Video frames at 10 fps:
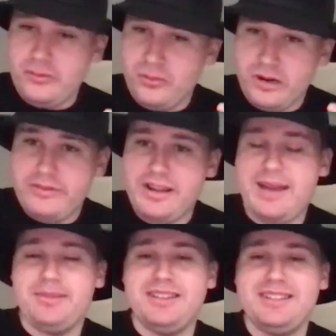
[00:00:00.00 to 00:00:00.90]
whatever
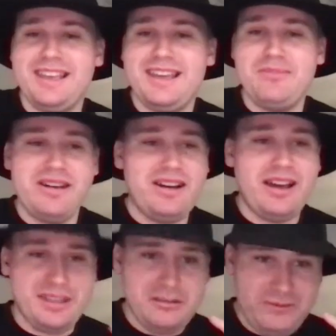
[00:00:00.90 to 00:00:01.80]
happens there. But I
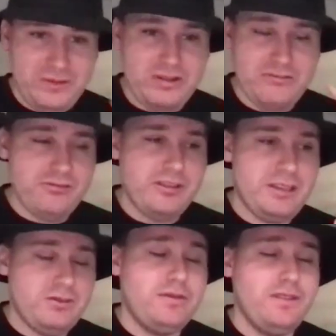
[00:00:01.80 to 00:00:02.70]
think we've got a
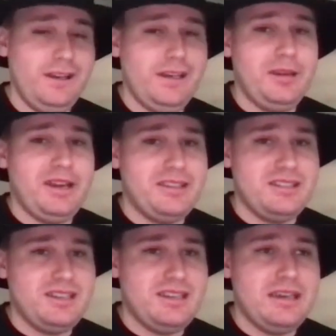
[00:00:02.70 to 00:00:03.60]
really good feeling about
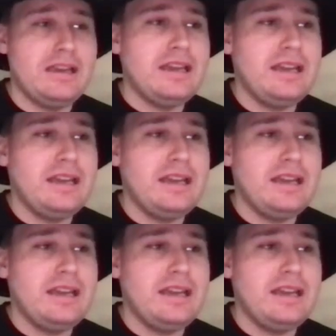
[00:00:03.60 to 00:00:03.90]
this year.